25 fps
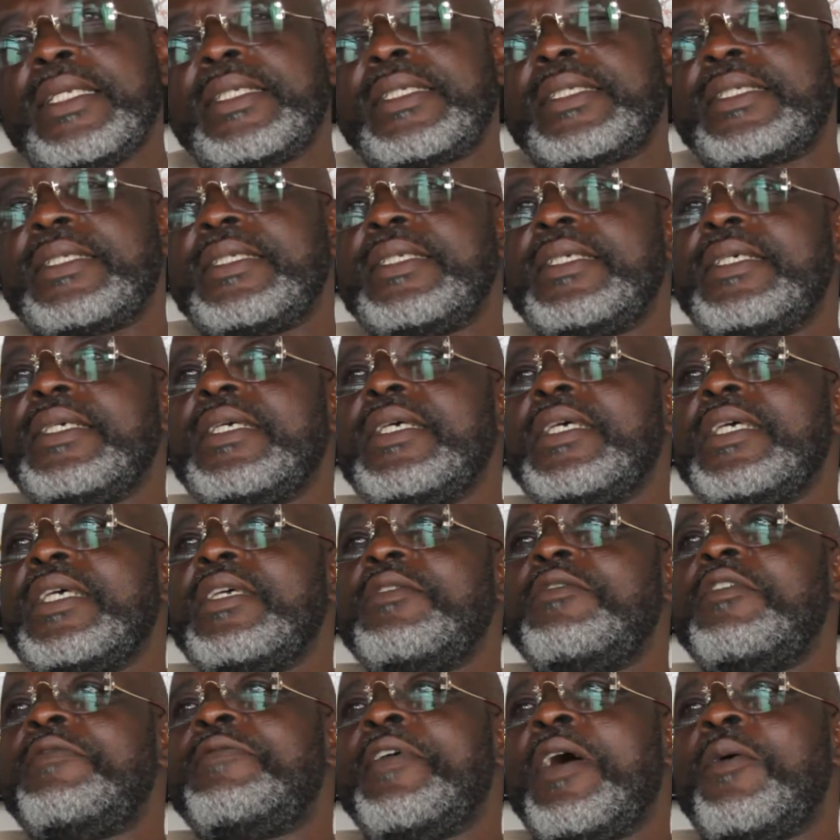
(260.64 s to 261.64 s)
it,
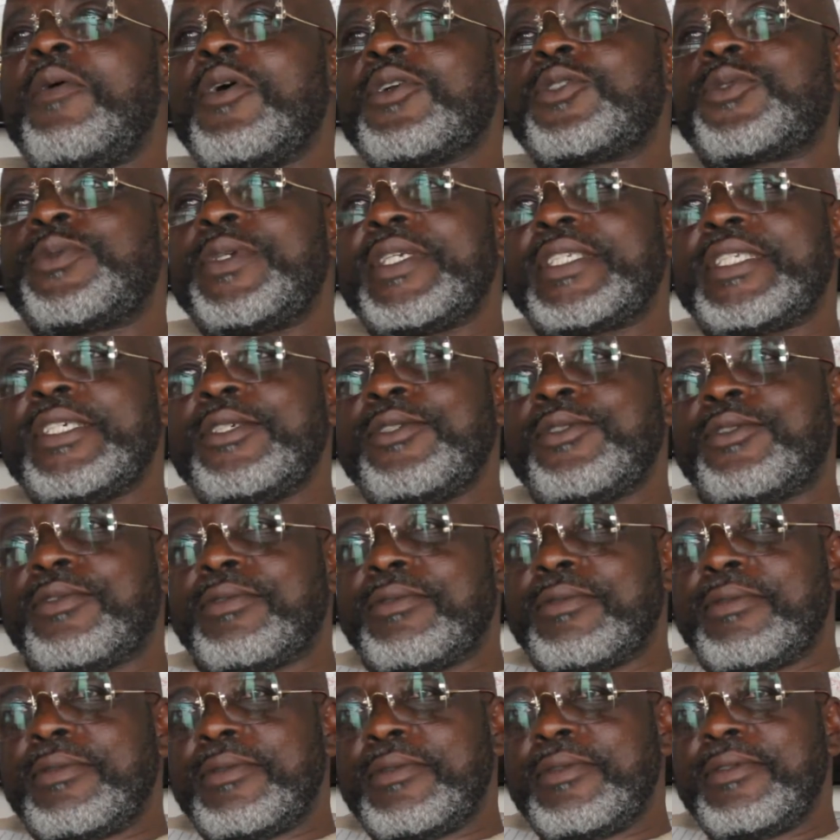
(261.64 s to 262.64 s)
FIFA was written
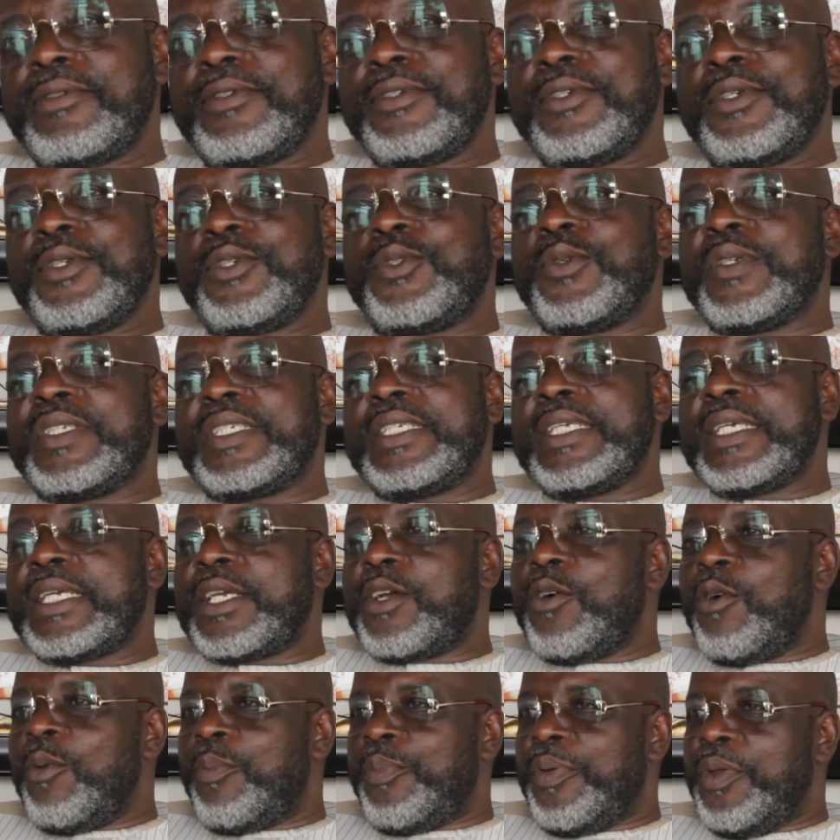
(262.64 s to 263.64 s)
to, to seek
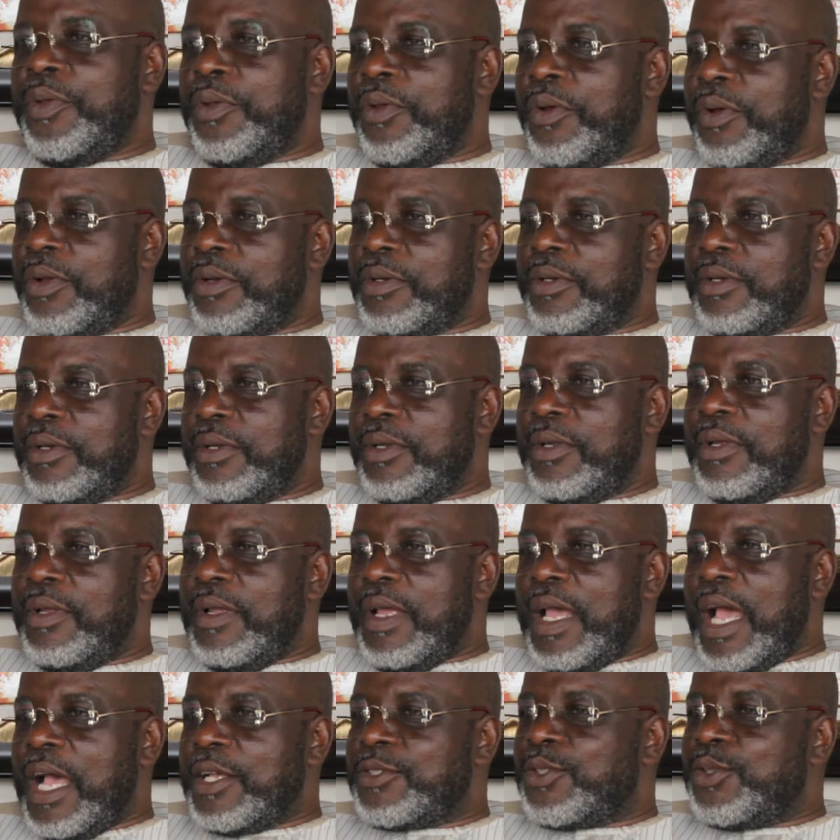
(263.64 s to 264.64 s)
opinion
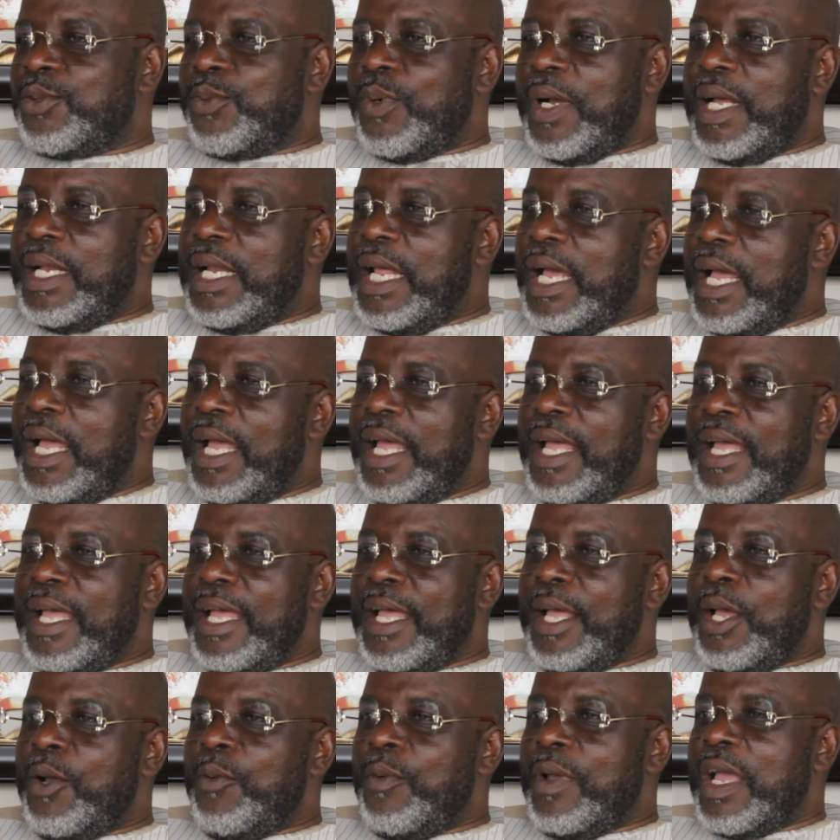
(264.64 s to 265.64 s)
as to whether
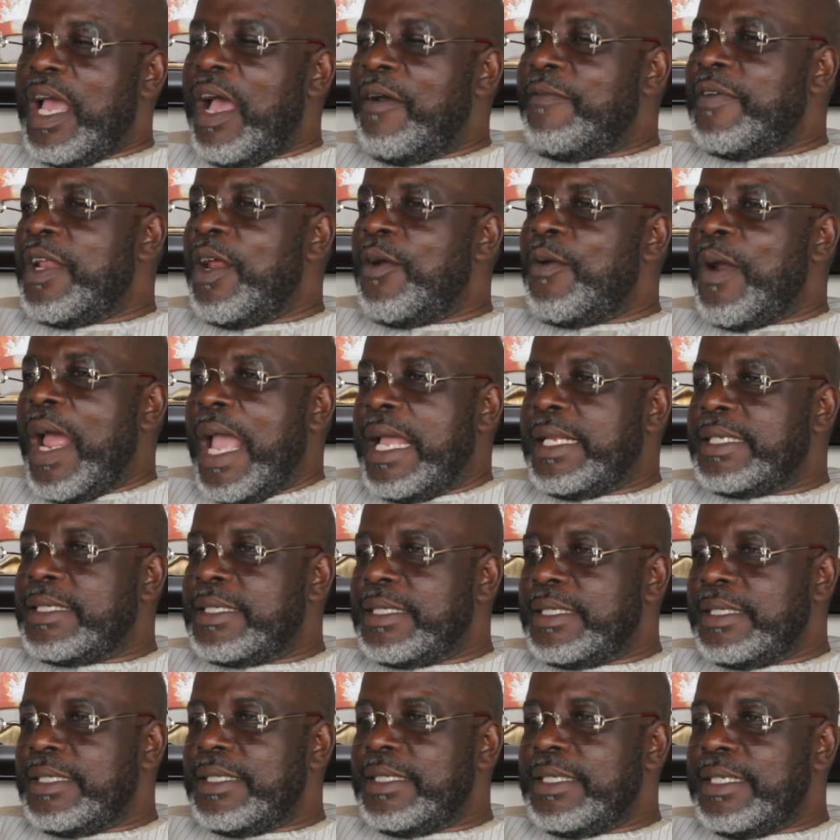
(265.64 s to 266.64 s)
we have the right
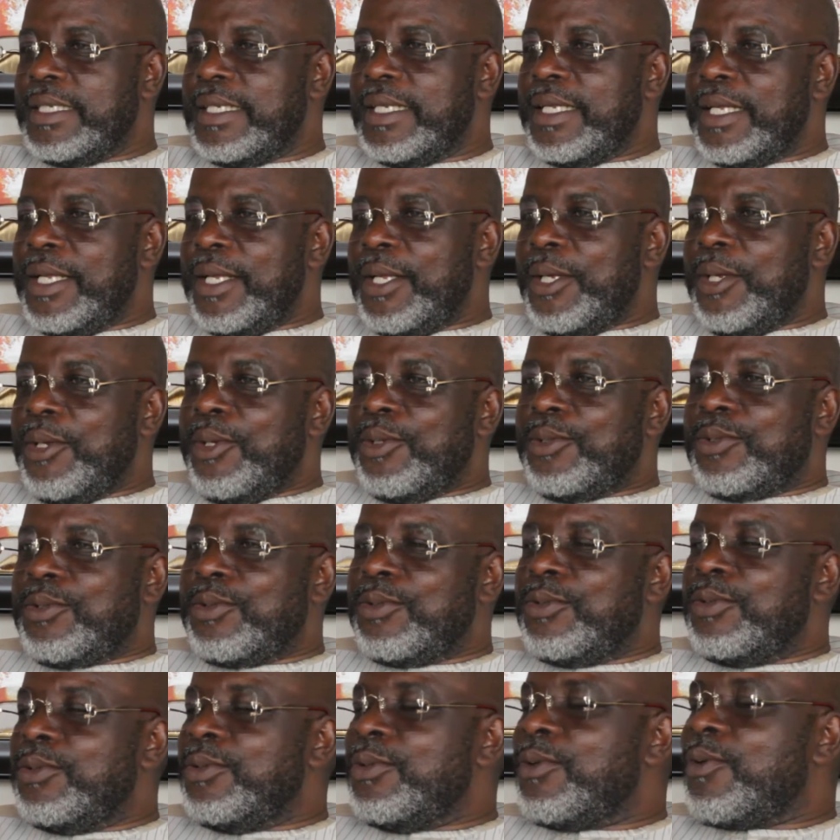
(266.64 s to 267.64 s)

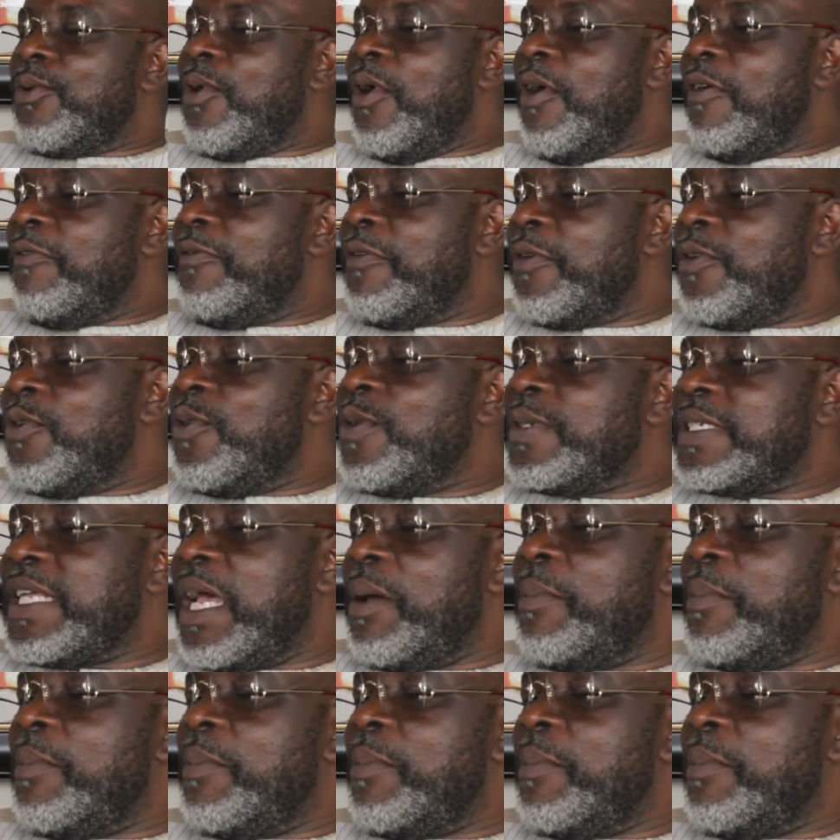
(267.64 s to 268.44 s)
to call for those